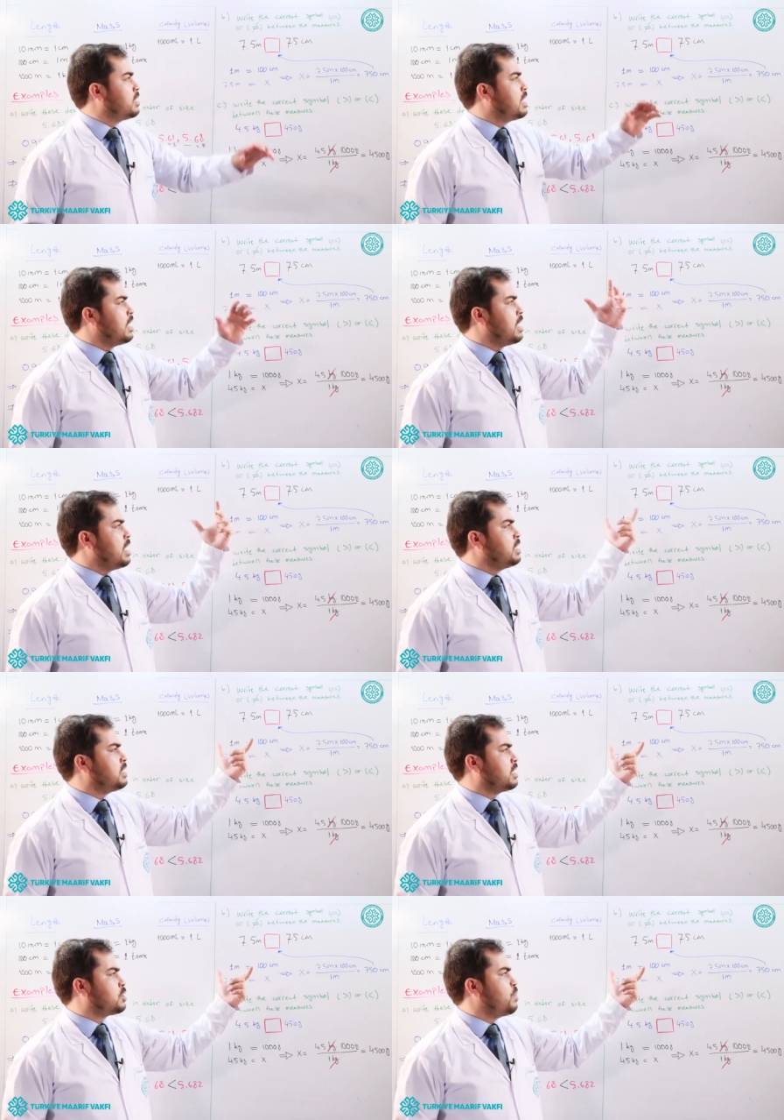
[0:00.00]
The
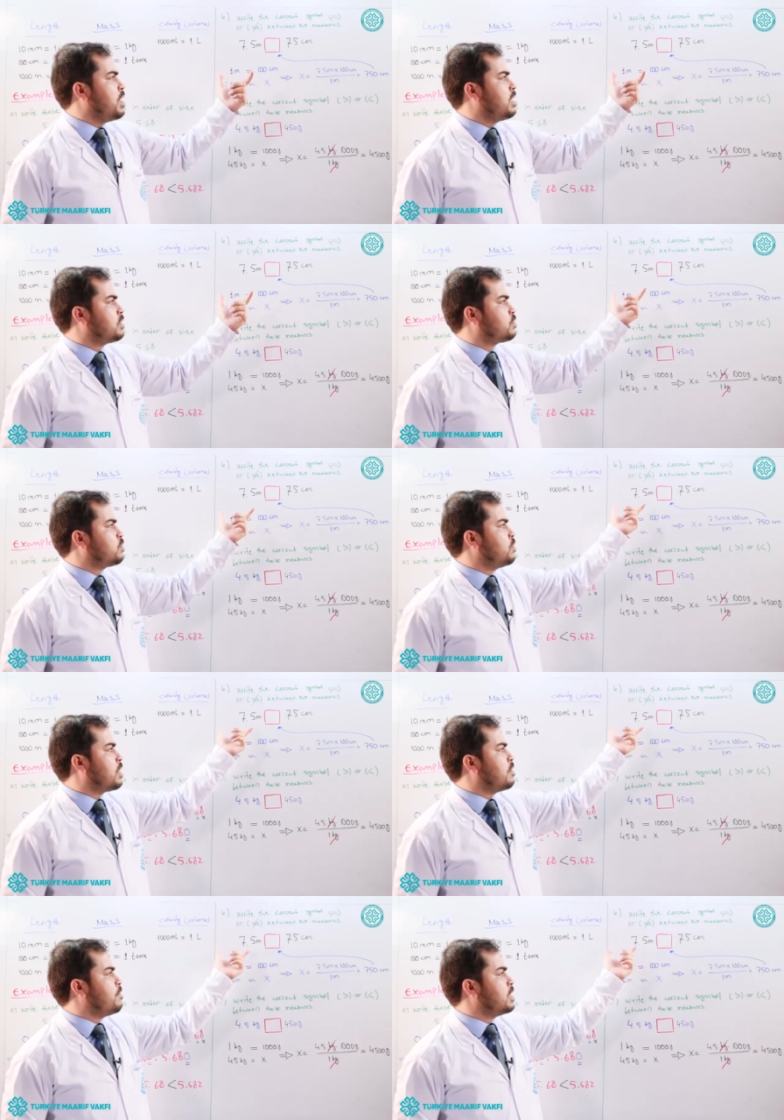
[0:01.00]
easiest way is to
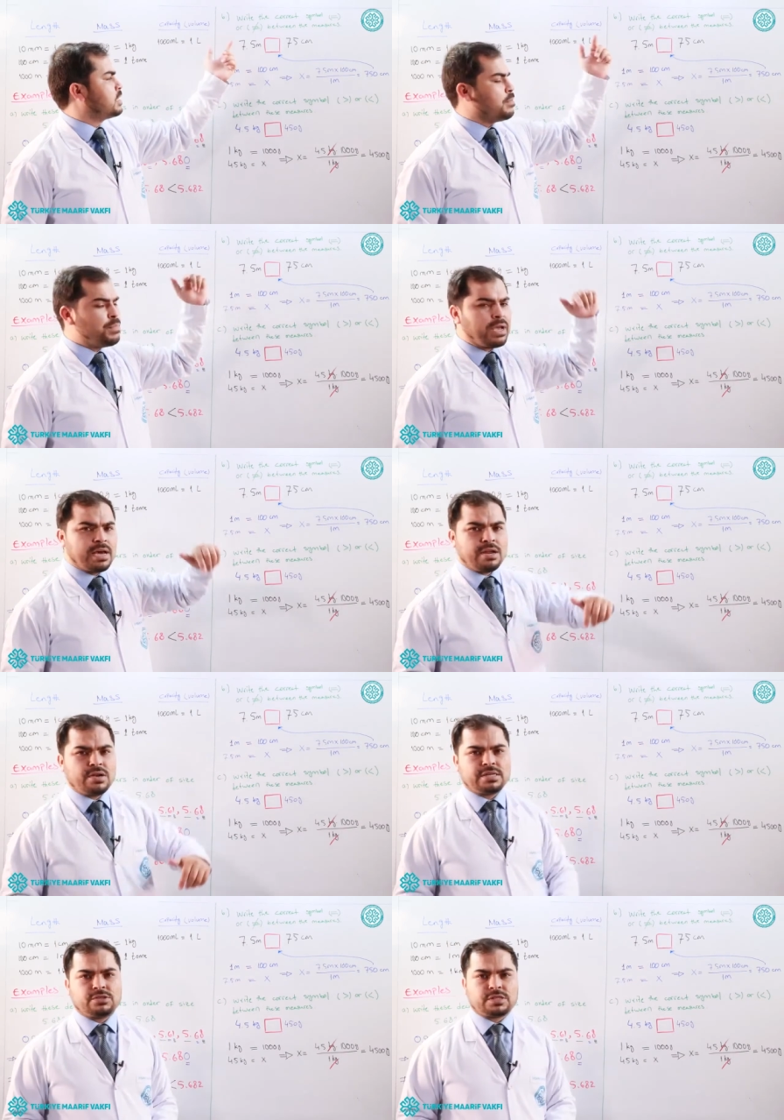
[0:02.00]
convert the bigger
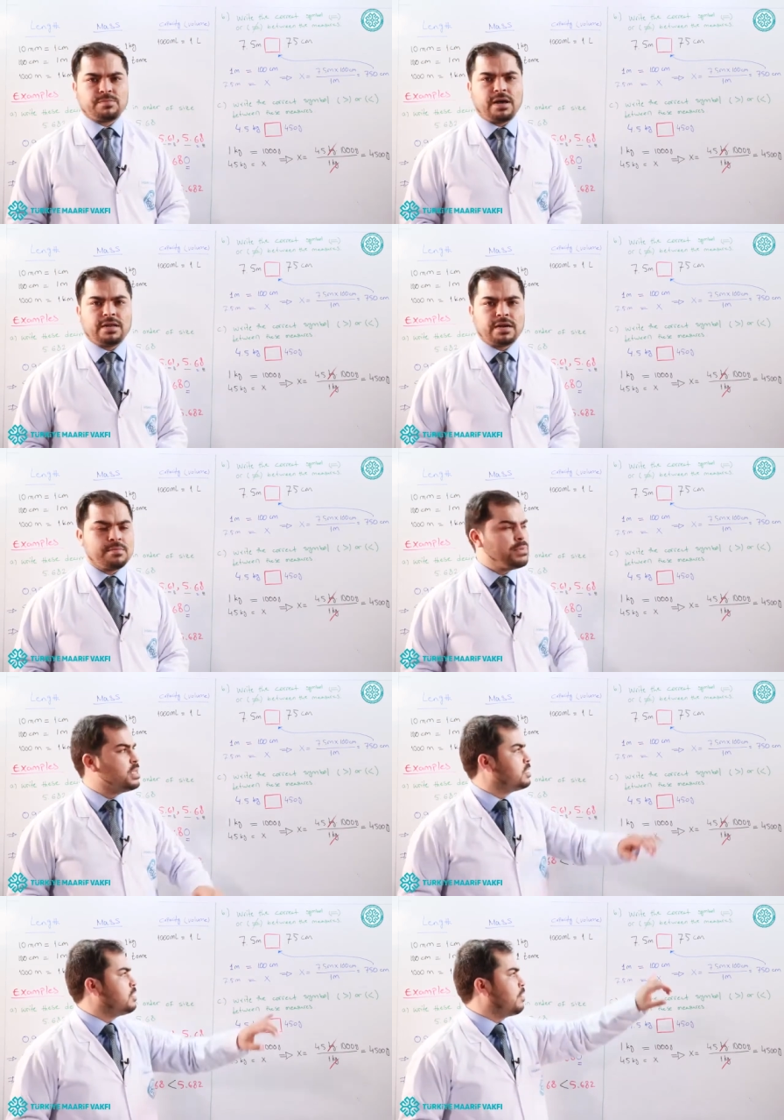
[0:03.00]
unit to smaller.
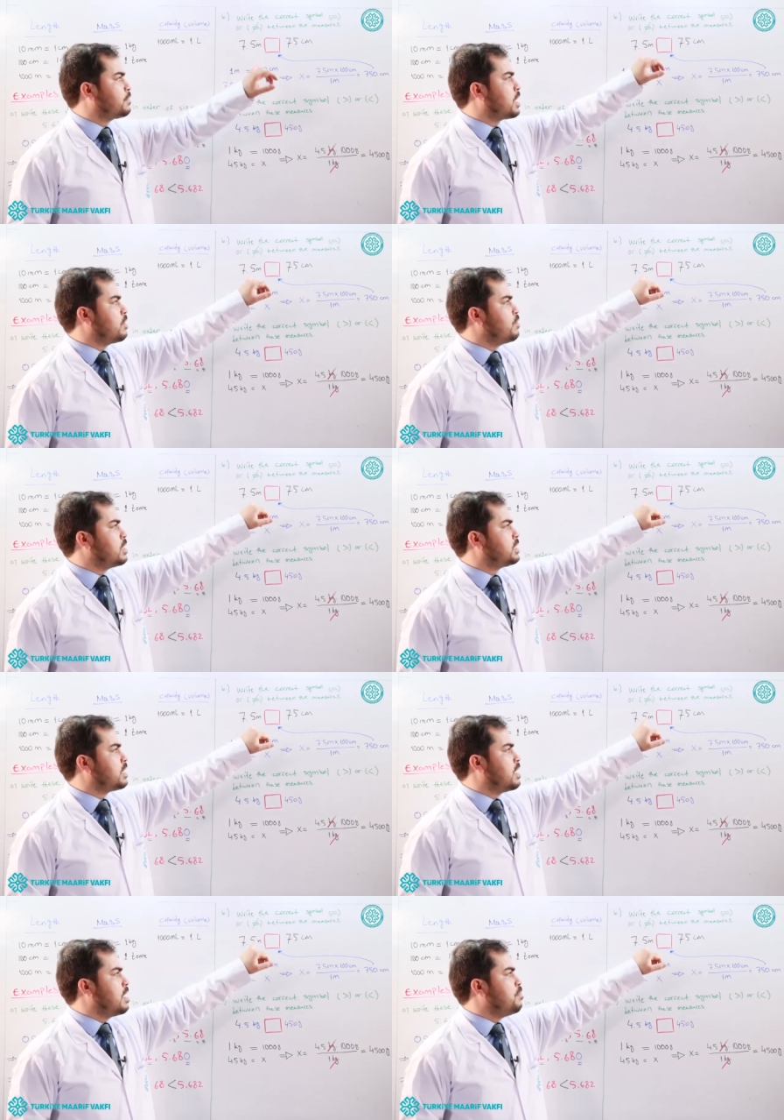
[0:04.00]
Means you have to
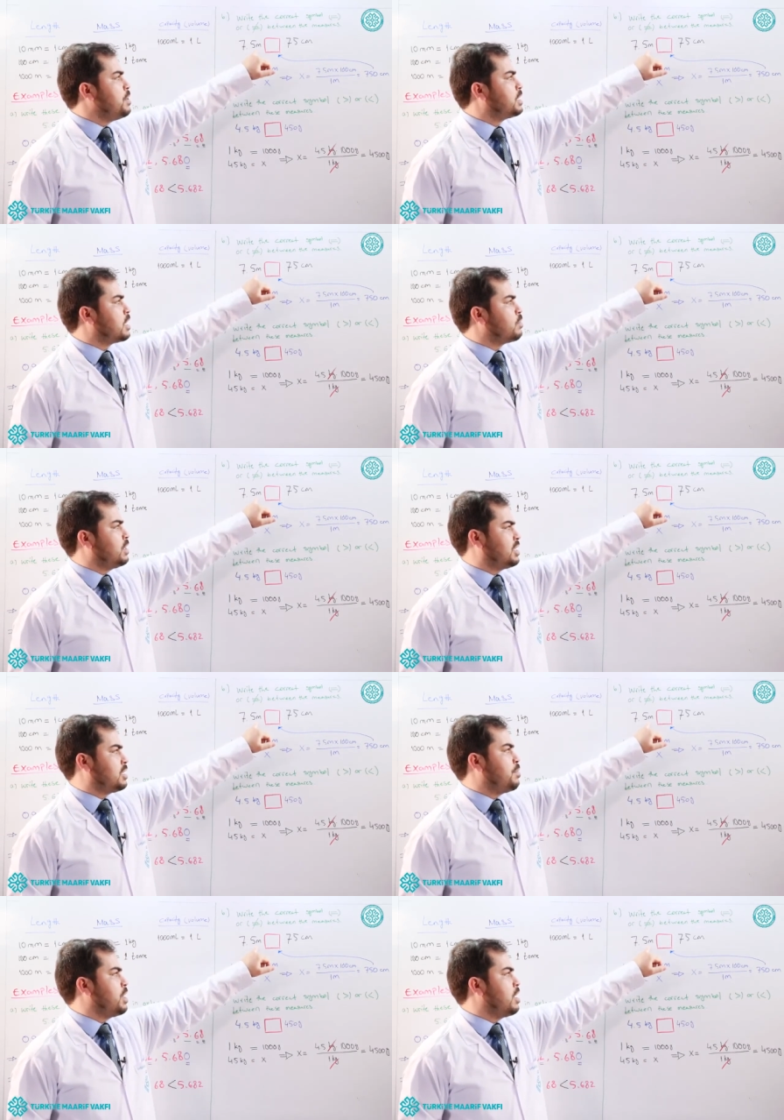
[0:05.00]
convert meter, which
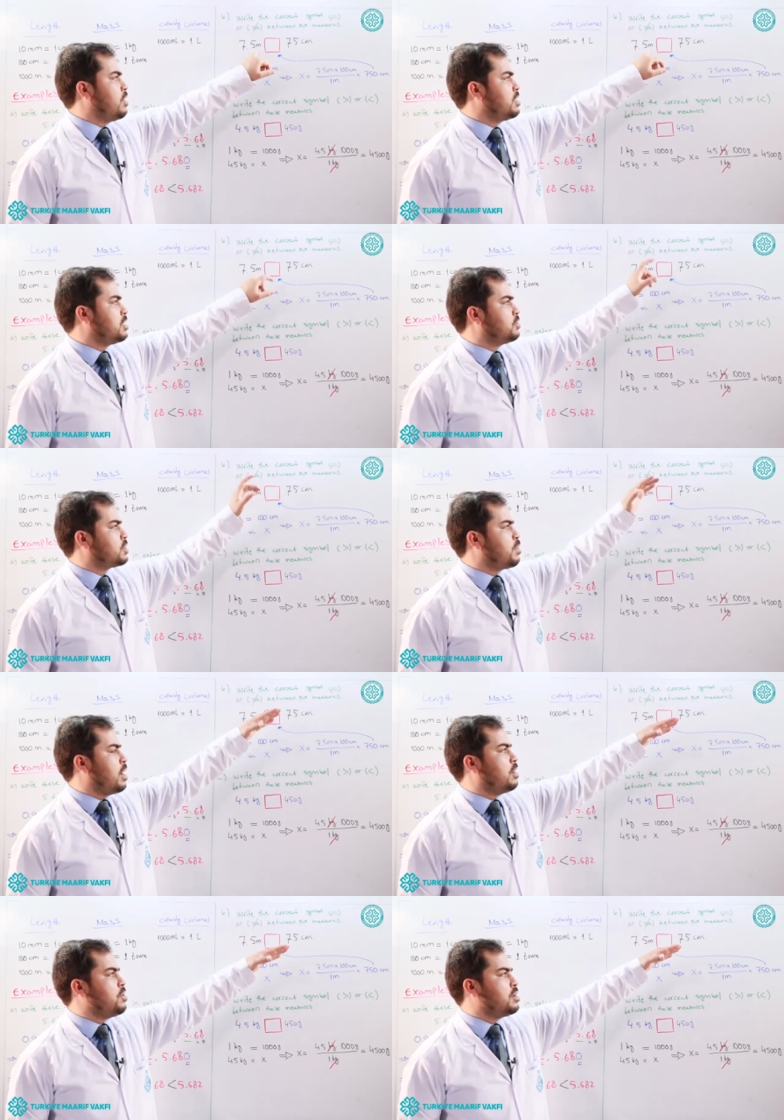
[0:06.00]
is a bigger unit, to
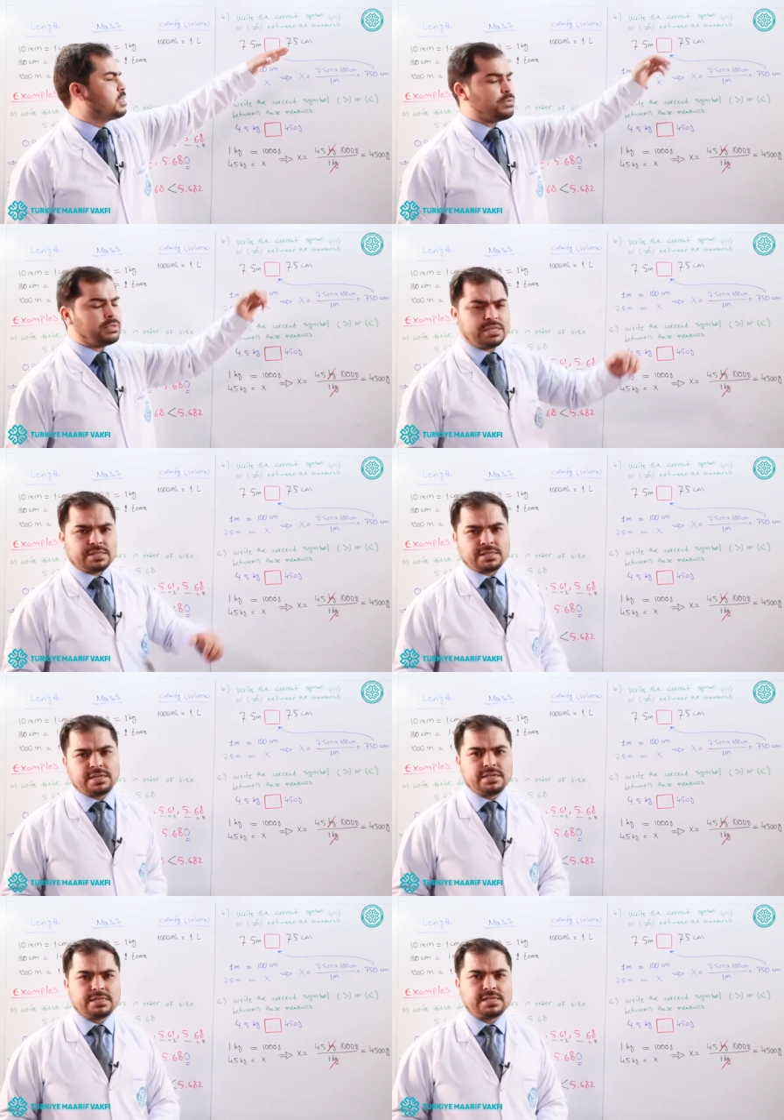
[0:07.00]
smaller unit, which is
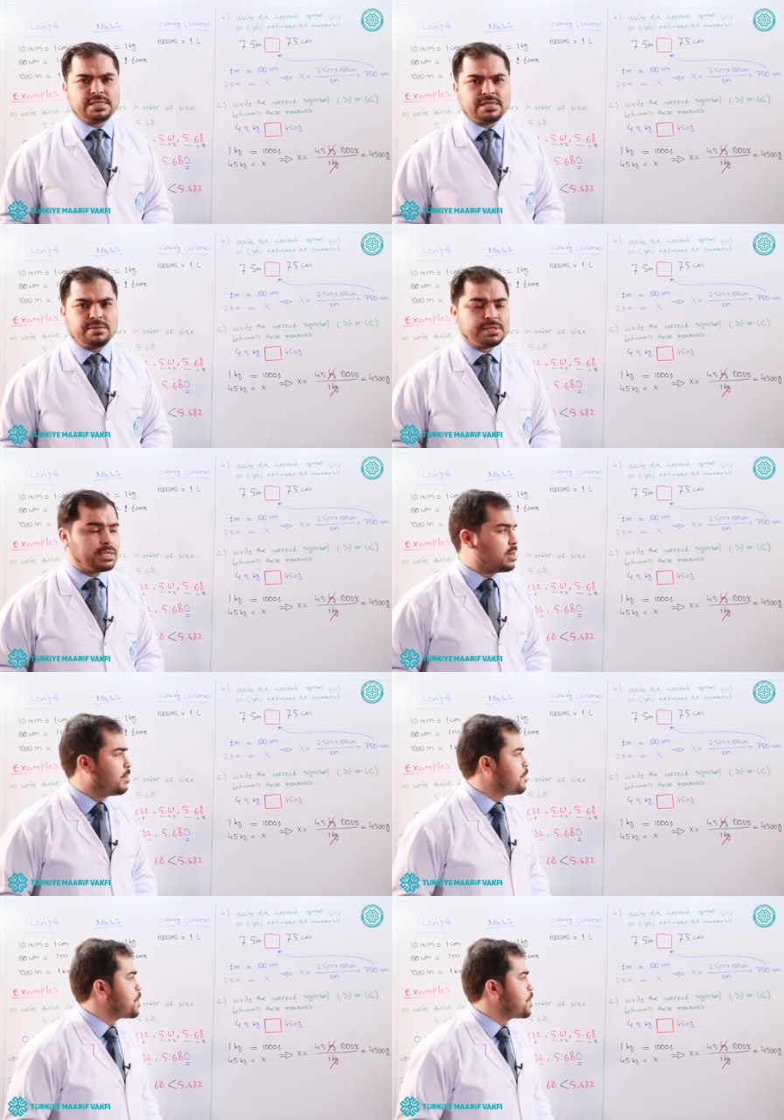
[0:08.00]
centimeter.